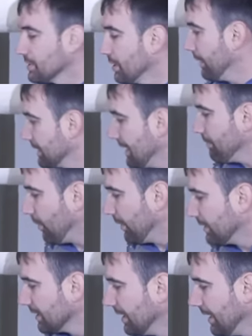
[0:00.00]
So at that
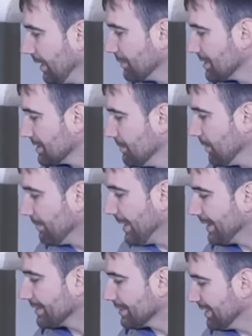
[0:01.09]
point, it was a simple
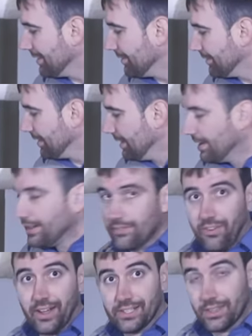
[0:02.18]
matter of
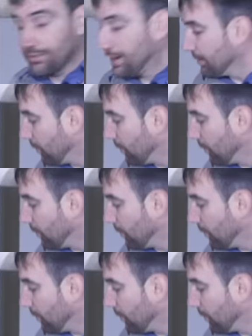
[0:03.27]
finding the right